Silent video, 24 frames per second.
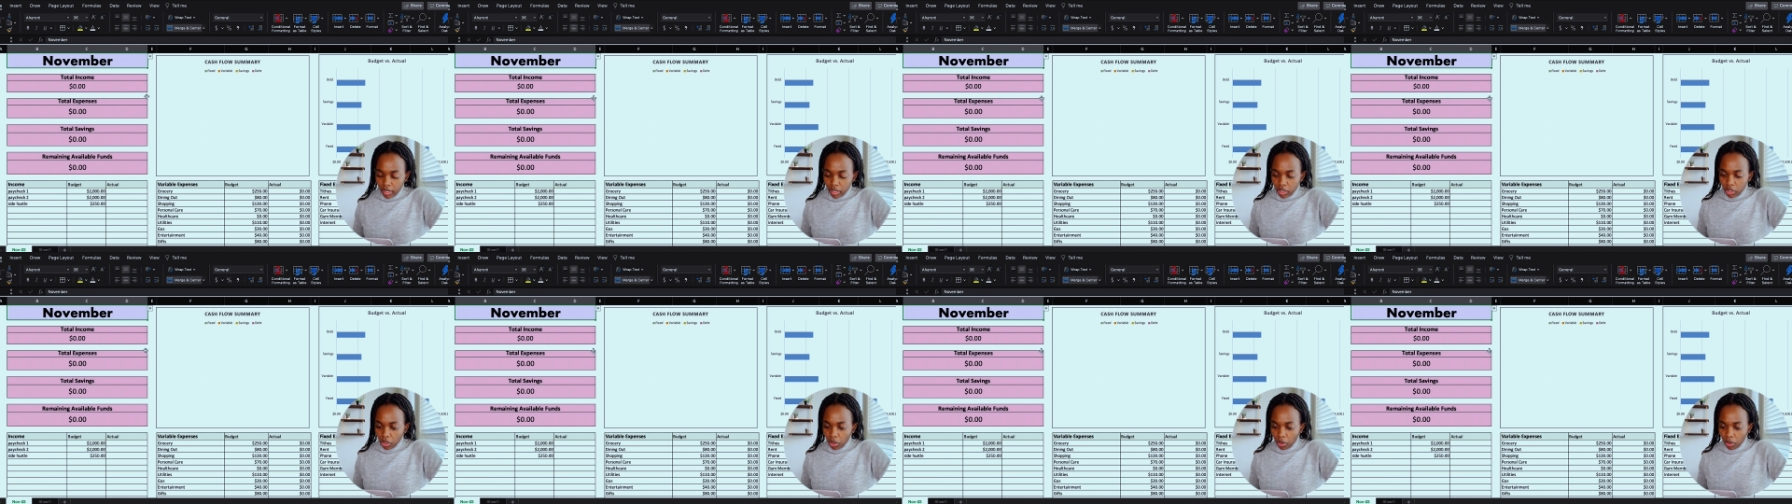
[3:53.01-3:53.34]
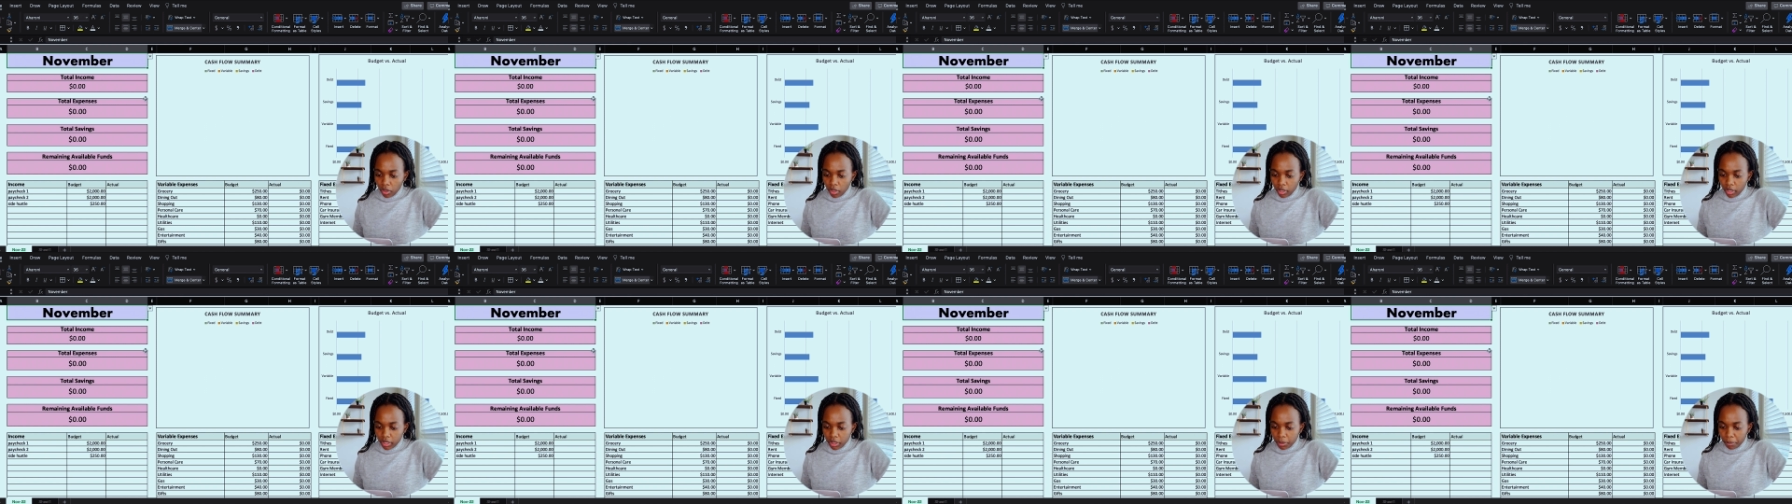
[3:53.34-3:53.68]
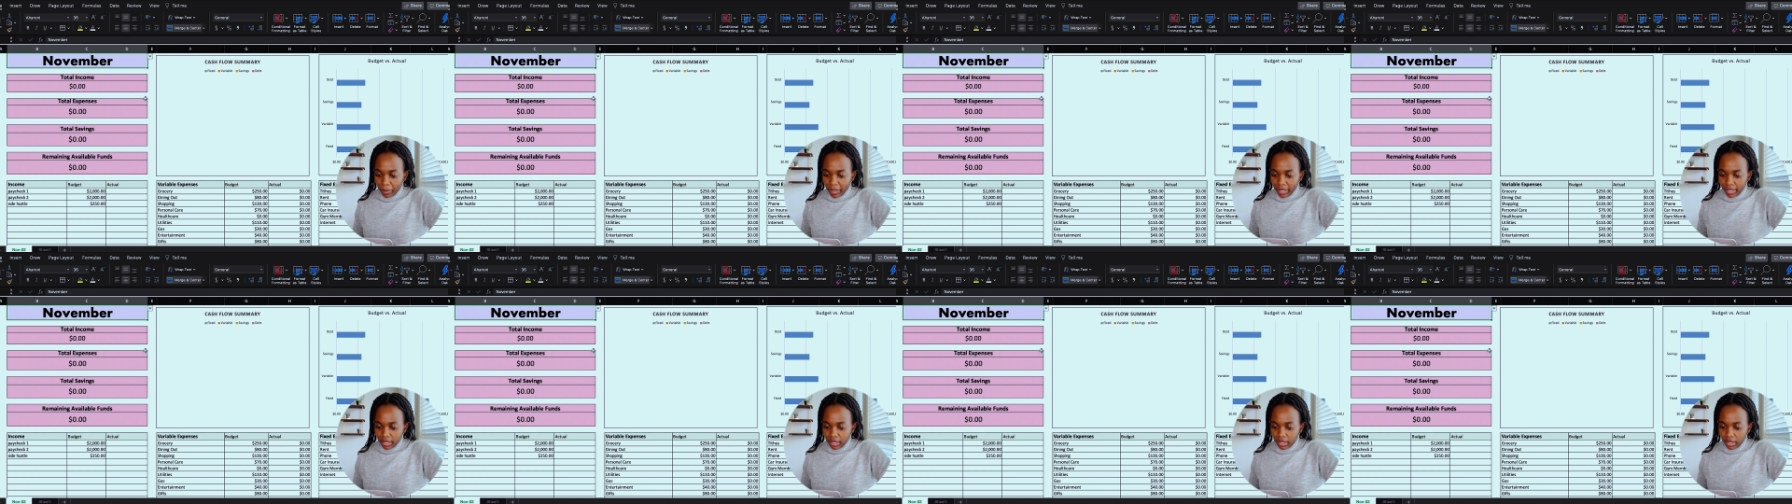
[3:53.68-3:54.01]
total
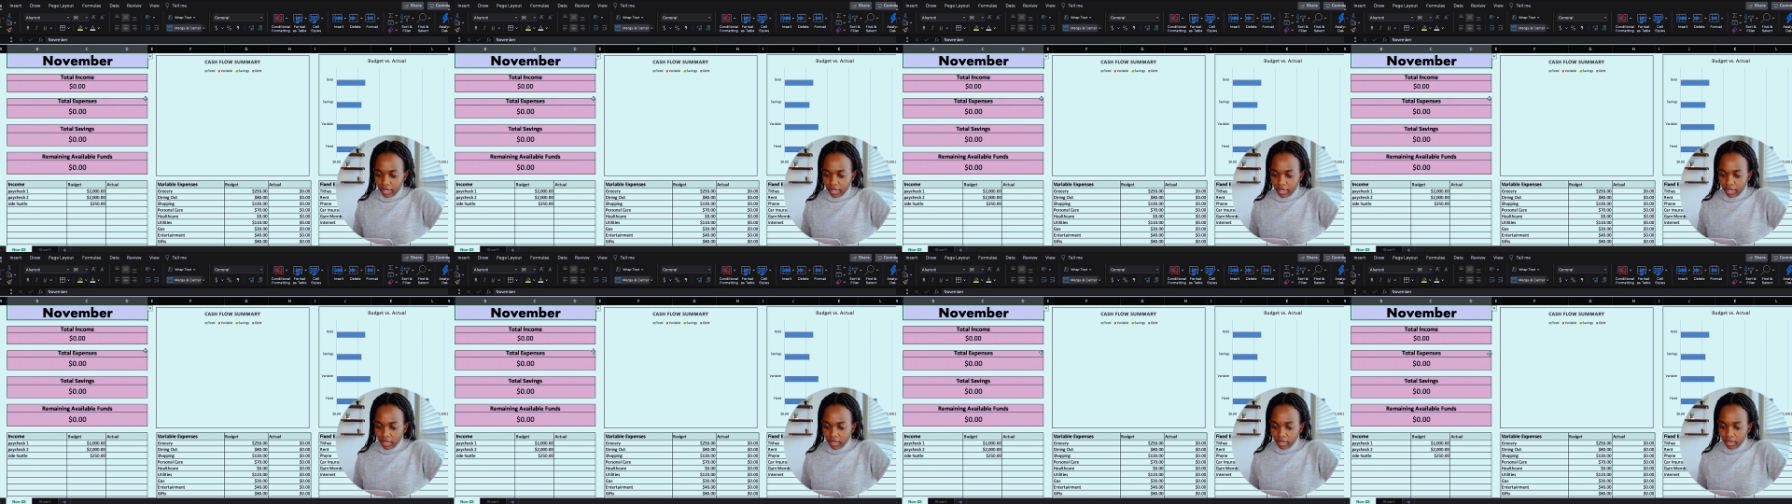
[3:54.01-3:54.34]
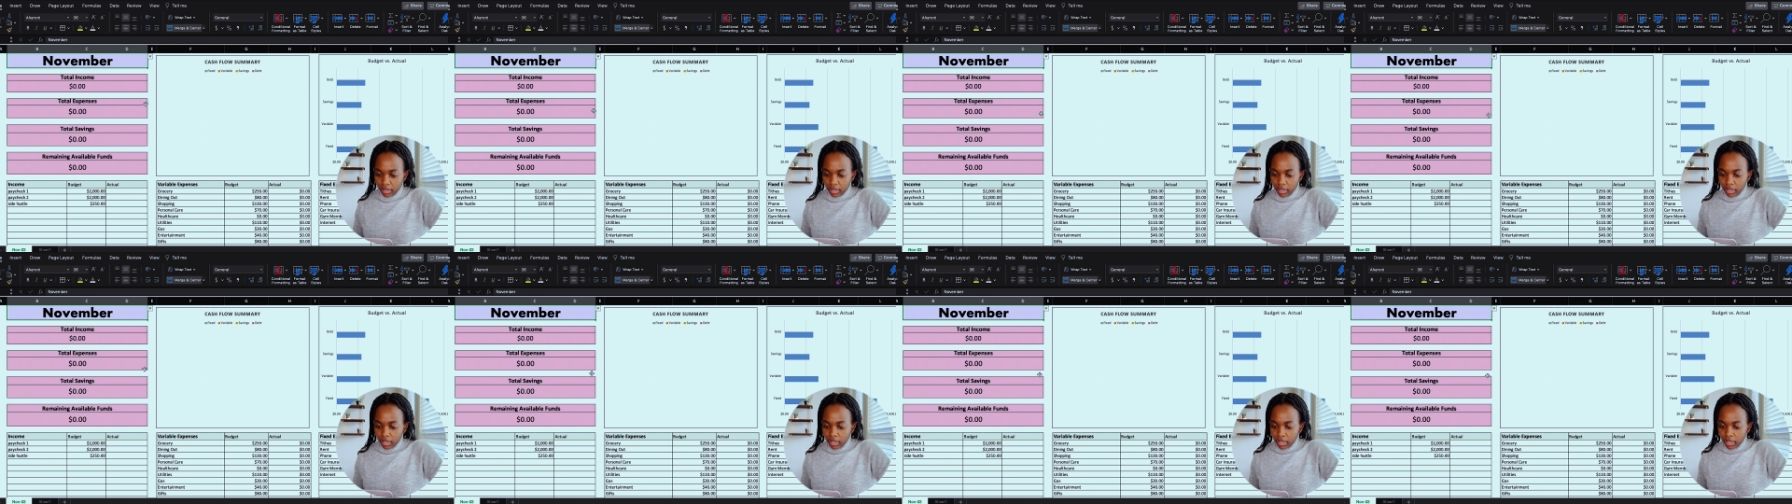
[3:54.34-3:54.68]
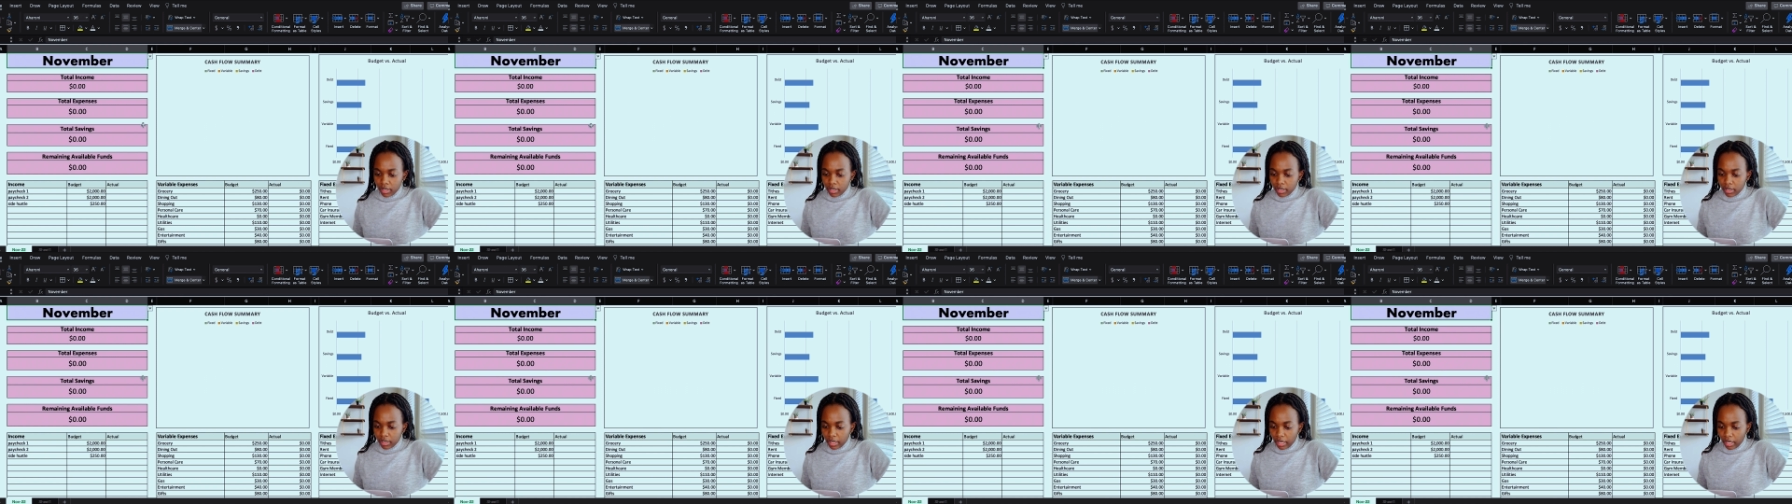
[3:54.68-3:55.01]
expenses,
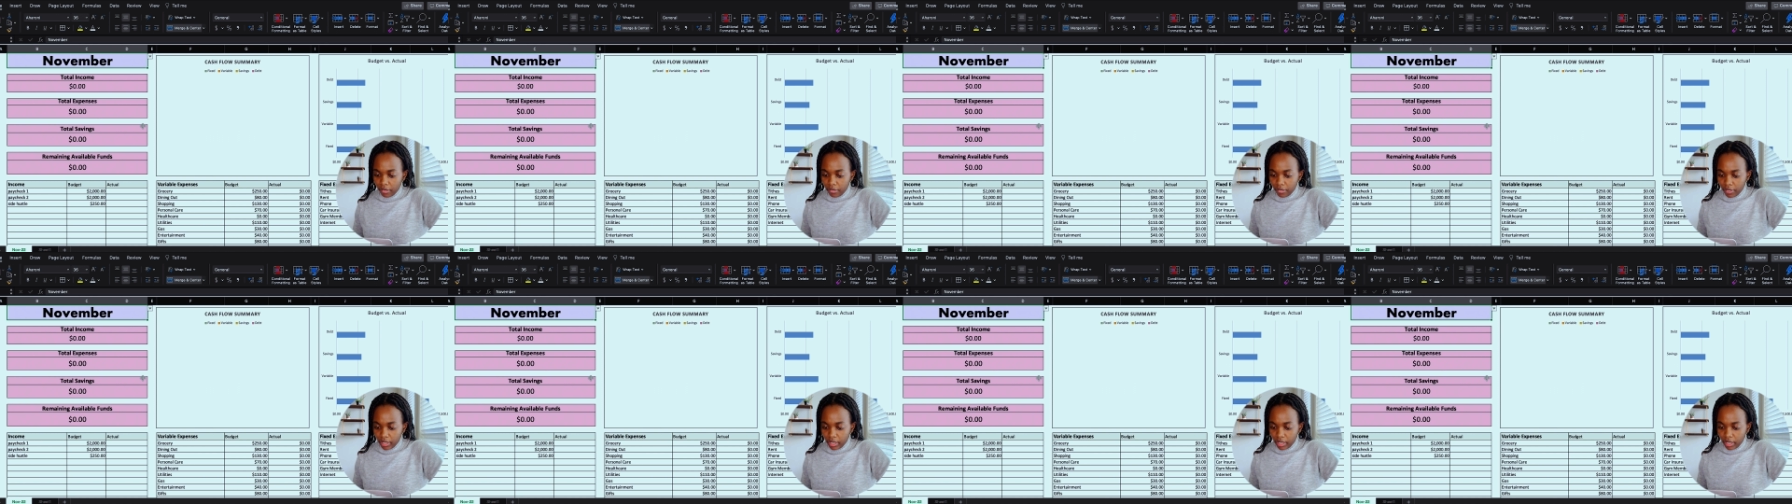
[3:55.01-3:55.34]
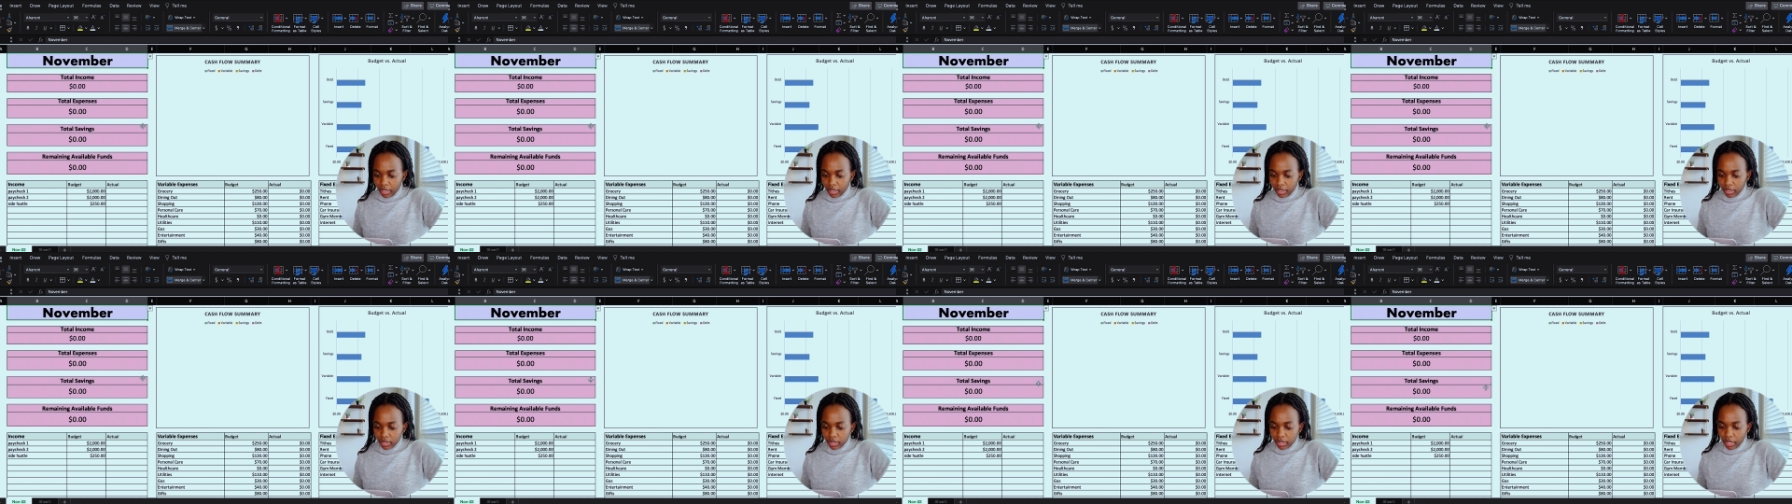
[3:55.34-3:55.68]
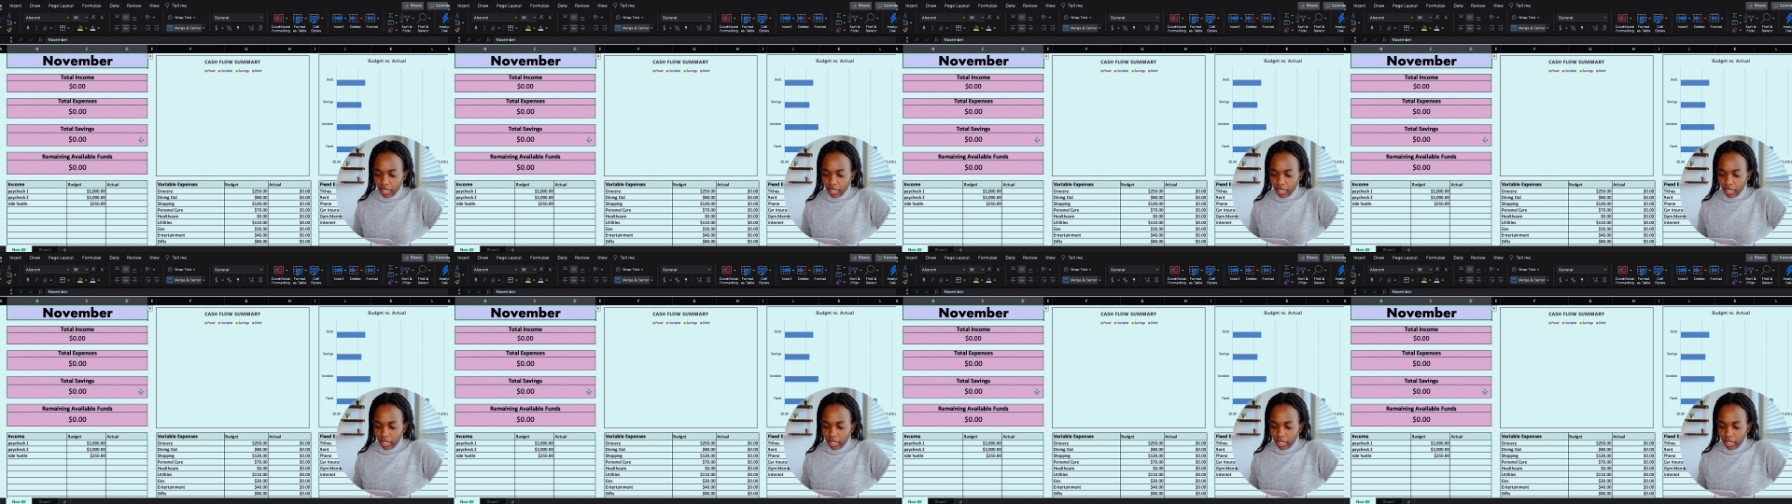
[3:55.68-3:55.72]
savings,